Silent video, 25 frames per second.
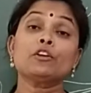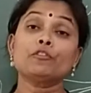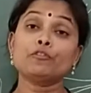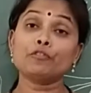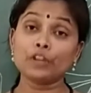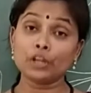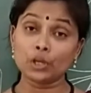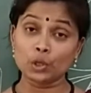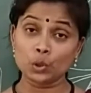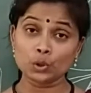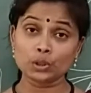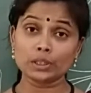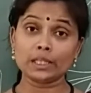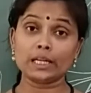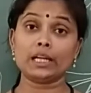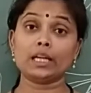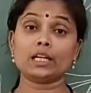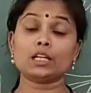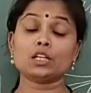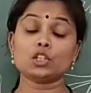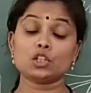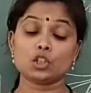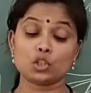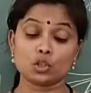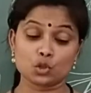Few
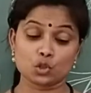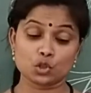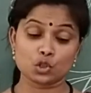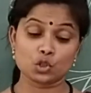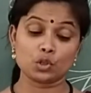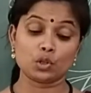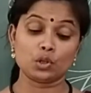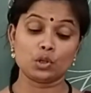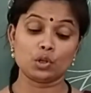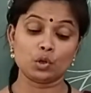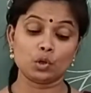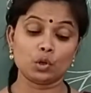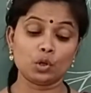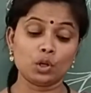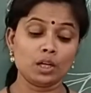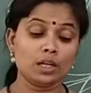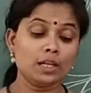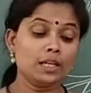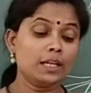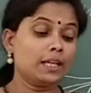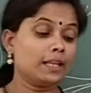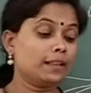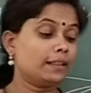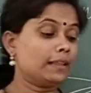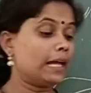things you should know.